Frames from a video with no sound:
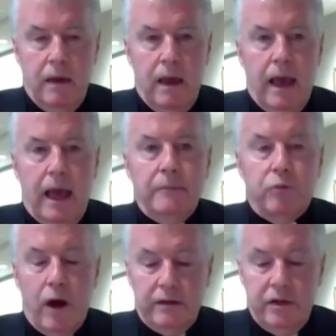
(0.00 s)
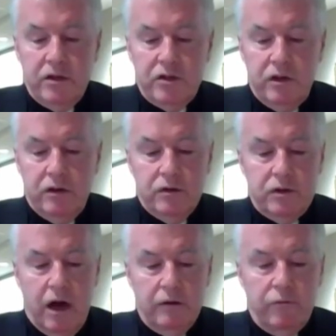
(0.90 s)
and practitioners
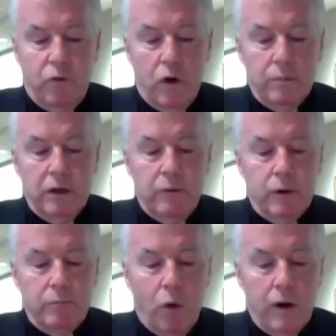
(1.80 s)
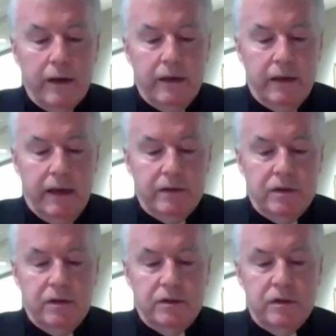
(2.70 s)
not formally reporting
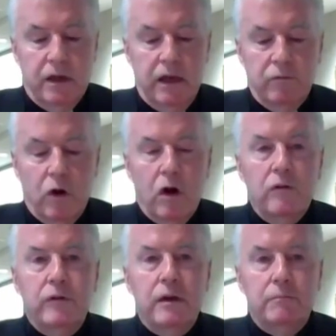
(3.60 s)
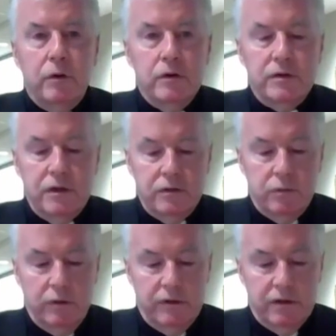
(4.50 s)
cases involving persons with
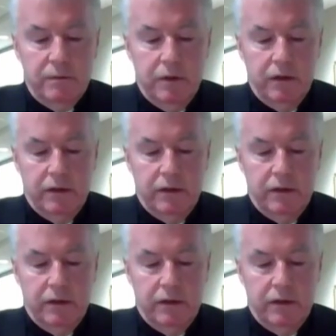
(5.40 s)
disabilities.